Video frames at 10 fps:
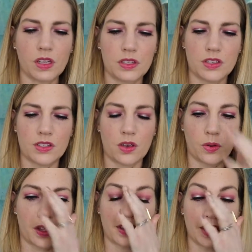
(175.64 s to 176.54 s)

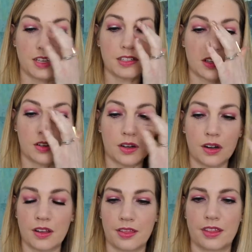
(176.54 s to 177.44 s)
So these
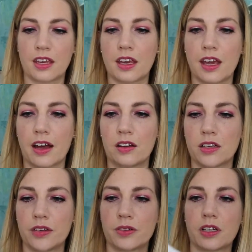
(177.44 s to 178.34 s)
are the Alcone